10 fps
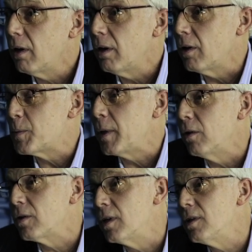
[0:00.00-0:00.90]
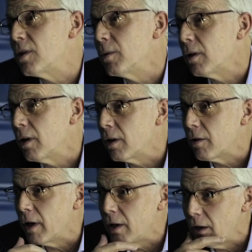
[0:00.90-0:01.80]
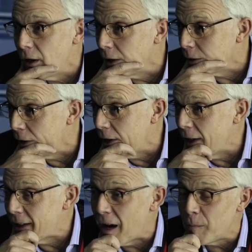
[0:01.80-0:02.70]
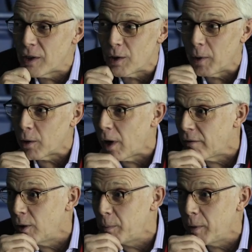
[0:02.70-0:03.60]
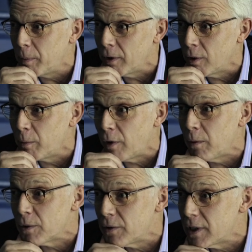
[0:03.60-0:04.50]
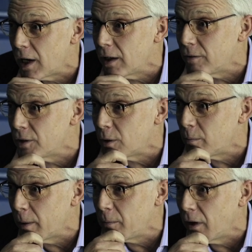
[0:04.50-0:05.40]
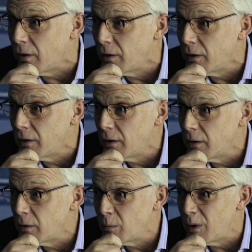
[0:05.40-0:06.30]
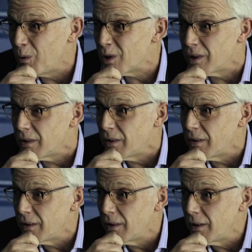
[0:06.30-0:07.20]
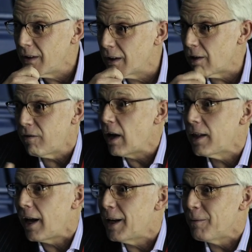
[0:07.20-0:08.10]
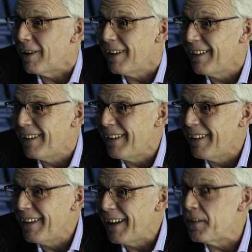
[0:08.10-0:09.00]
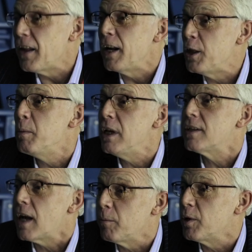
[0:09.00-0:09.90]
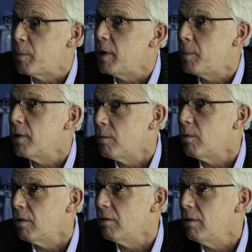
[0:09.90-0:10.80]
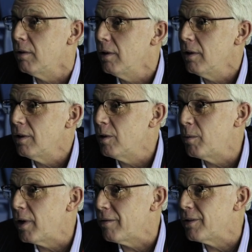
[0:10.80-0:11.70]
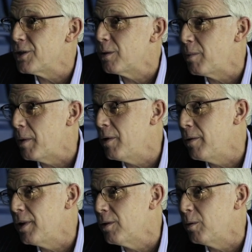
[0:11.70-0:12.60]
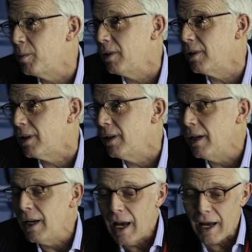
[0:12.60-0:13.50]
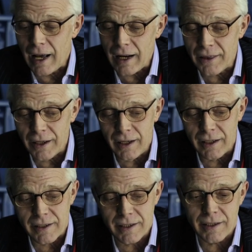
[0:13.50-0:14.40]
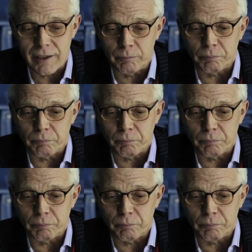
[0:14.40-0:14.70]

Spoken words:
It's been looked into at great length. I've been told by quite a few people that number 8 was retired for John Bramner. It wasn't. I can't find that anywhere. And then in the meantime, other people had worn number 8 for John Bramner in the old building. I think it's